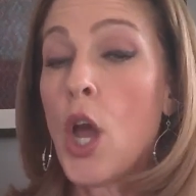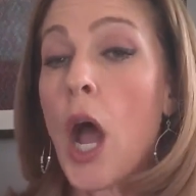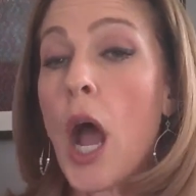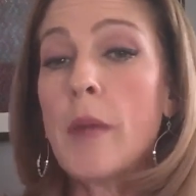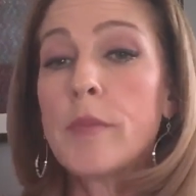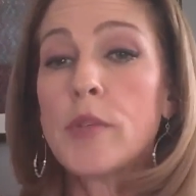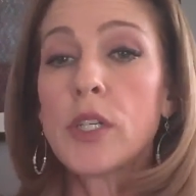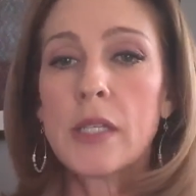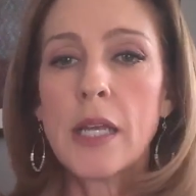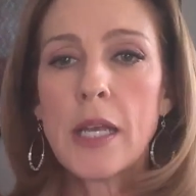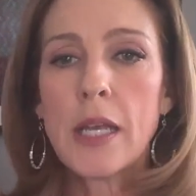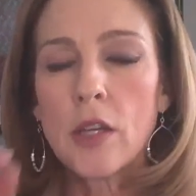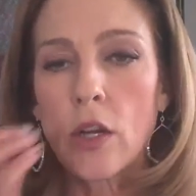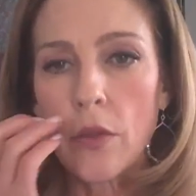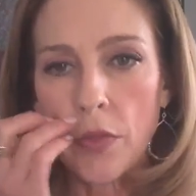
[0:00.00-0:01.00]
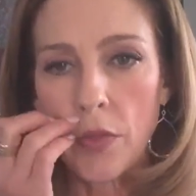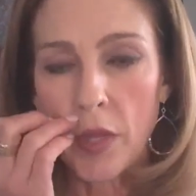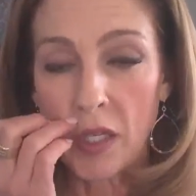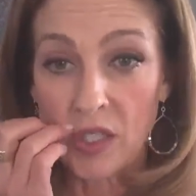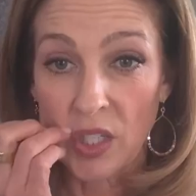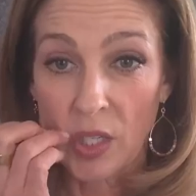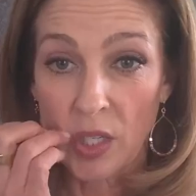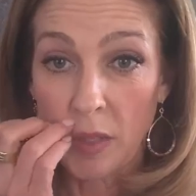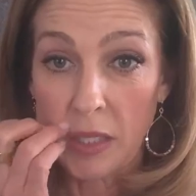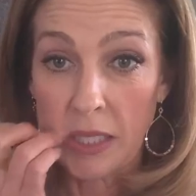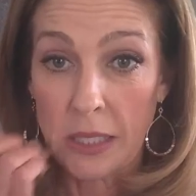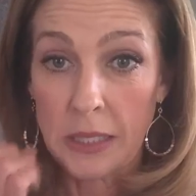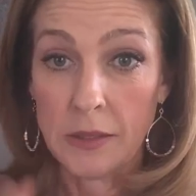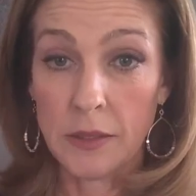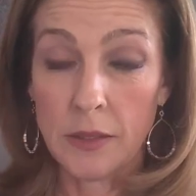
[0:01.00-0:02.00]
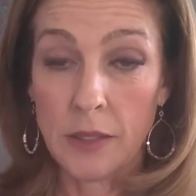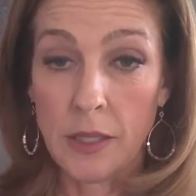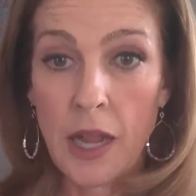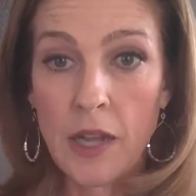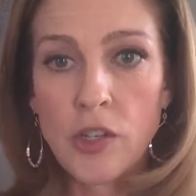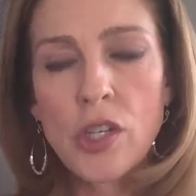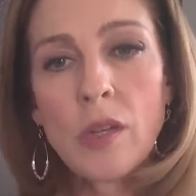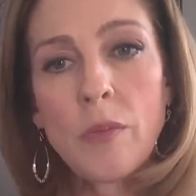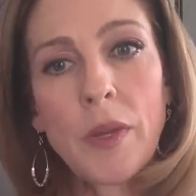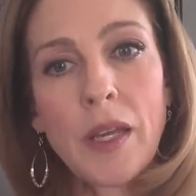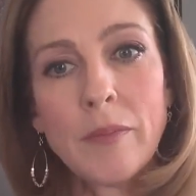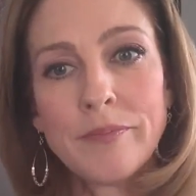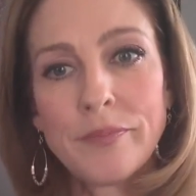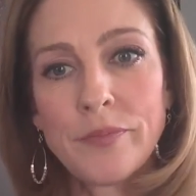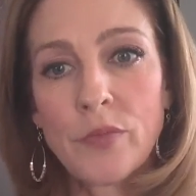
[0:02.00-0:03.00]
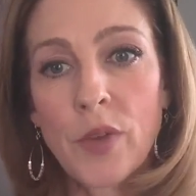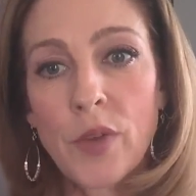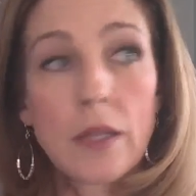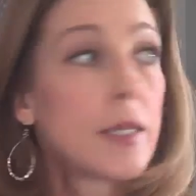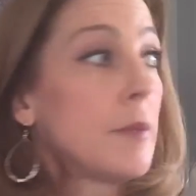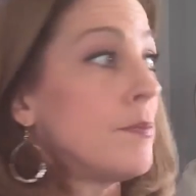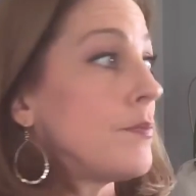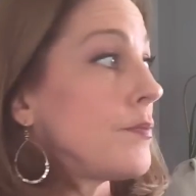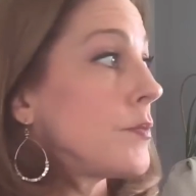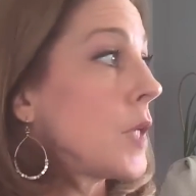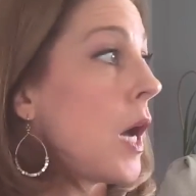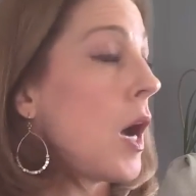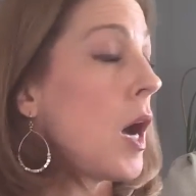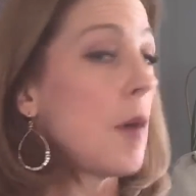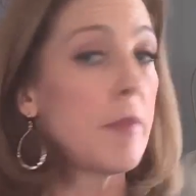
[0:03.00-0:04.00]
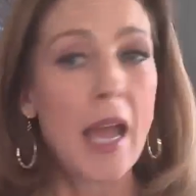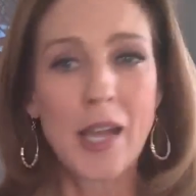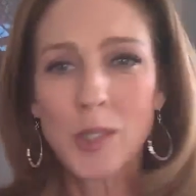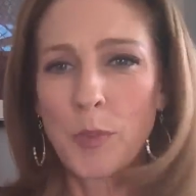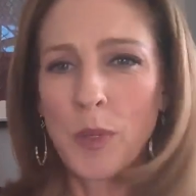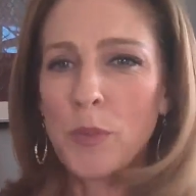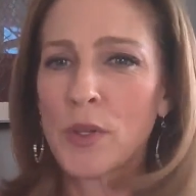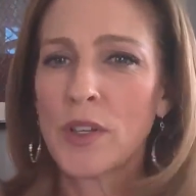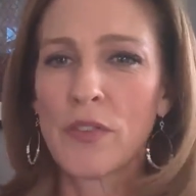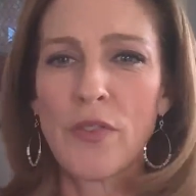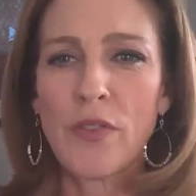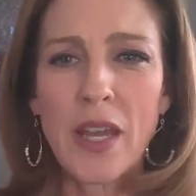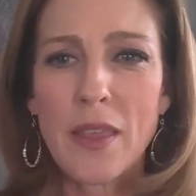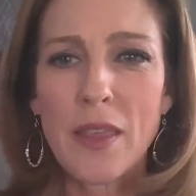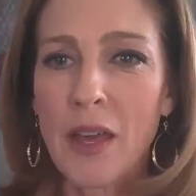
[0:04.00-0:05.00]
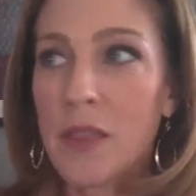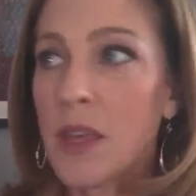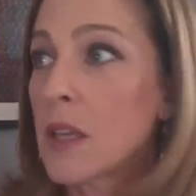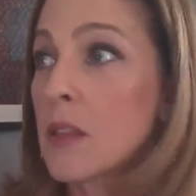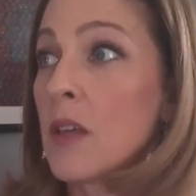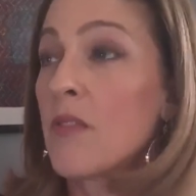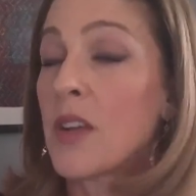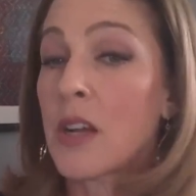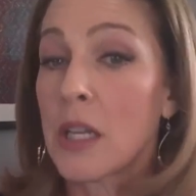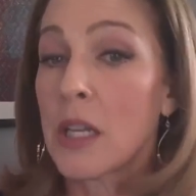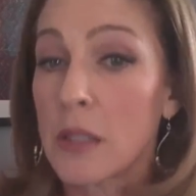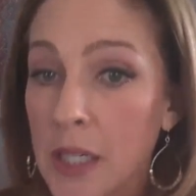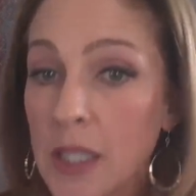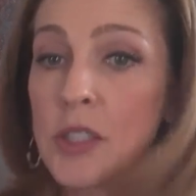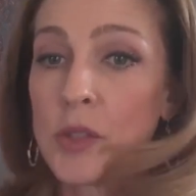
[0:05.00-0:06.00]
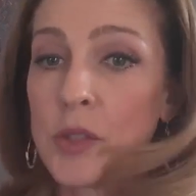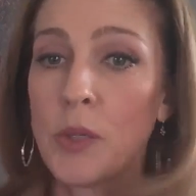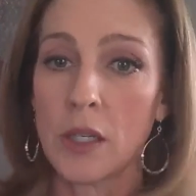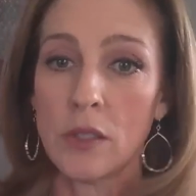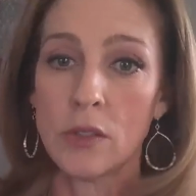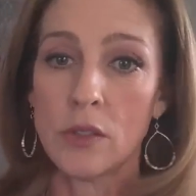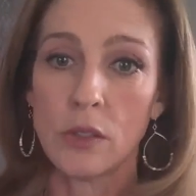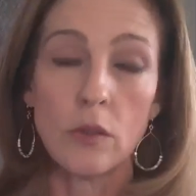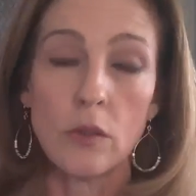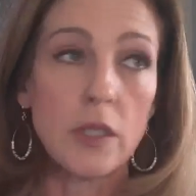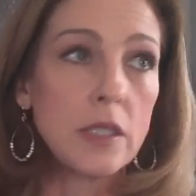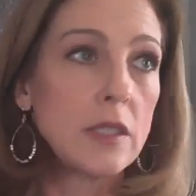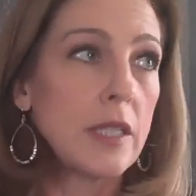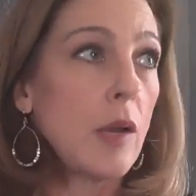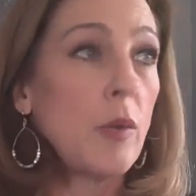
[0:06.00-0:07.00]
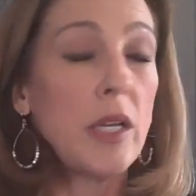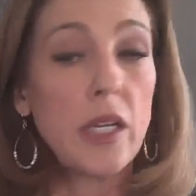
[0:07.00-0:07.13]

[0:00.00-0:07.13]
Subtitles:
I'm just saying there are things that could be done and should be, frankly. As people of faith, I think the very least we can do is say we